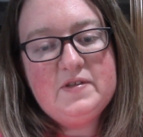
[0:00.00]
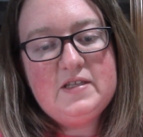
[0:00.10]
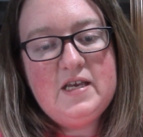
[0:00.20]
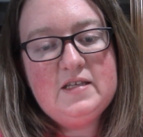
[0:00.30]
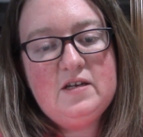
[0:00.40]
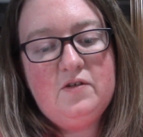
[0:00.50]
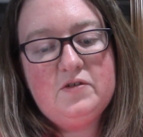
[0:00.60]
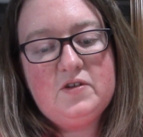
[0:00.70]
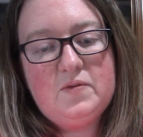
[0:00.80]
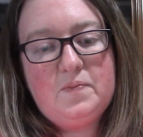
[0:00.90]

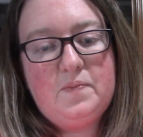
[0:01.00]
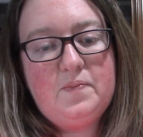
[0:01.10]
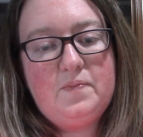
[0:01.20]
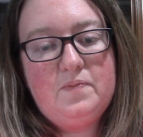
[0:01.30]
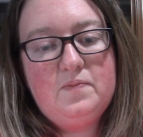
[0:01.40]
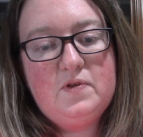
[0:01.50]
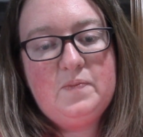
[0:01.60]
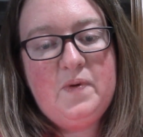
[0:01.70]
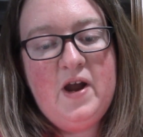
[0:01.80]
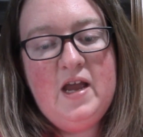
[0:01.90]
Seasonal sp
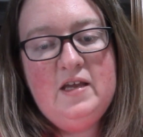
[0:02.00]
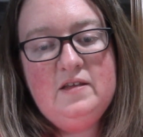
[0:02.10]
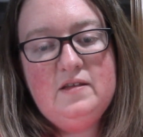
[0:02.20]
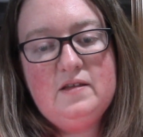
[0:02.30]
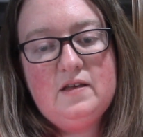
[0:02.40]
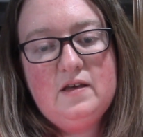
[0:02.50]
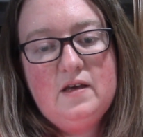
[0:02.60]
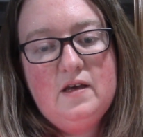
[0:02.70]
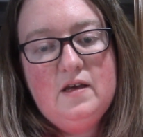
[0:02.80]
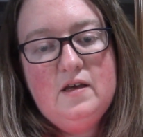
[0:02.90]
Sprays.
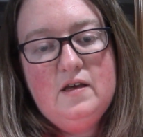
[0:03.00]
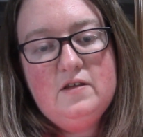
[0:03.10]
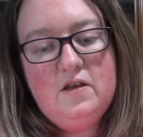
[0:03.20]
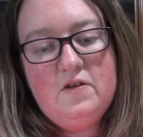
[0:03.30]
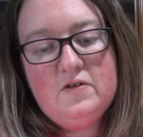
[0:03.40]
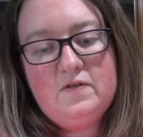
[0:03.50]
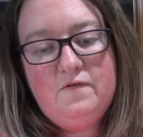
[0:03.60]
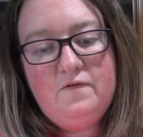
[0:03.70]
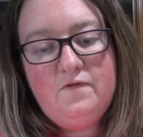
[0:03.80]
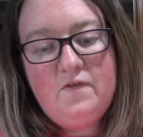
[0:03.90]
So there's
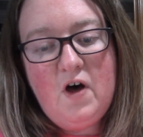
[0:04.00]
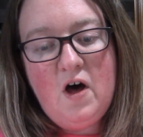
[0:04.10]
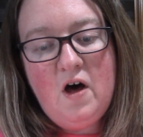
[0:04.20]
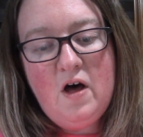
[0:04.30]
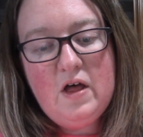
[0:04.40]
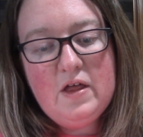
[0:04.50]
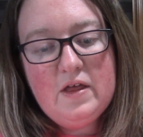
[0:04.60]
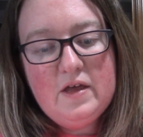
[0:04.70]
fall,